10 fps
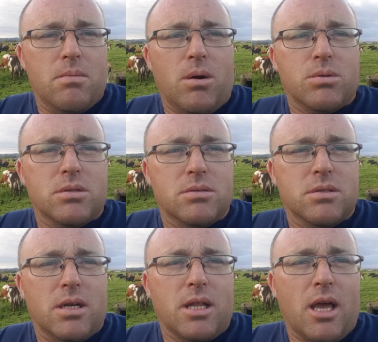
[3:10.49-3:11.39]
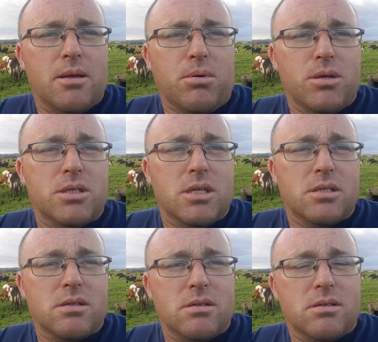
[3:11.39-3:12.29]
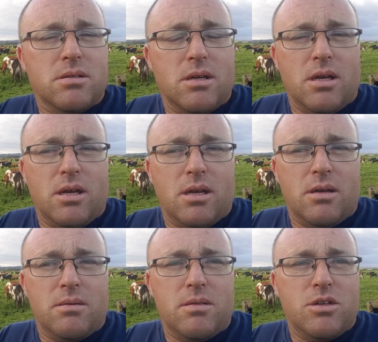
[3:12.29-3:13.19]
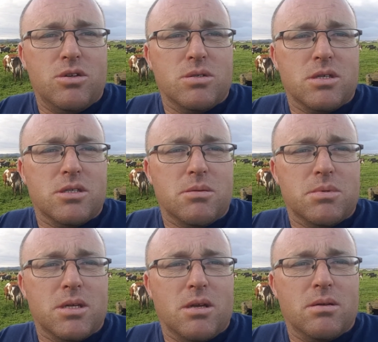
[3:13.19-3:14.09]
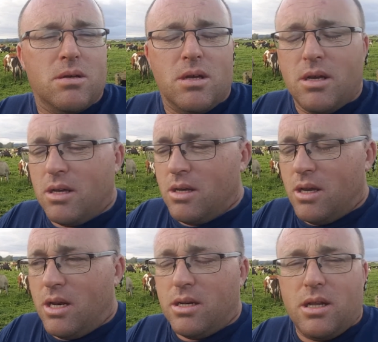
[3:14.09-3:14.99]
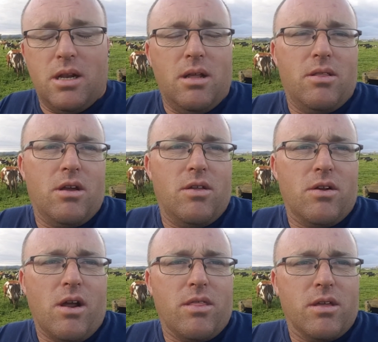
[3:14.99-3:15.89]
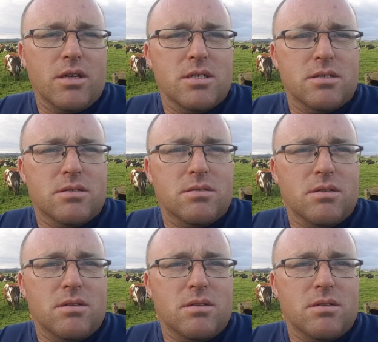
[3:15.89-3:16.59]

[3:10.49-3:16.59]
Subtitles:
malt a day processed in the new system. So, and the great thing is,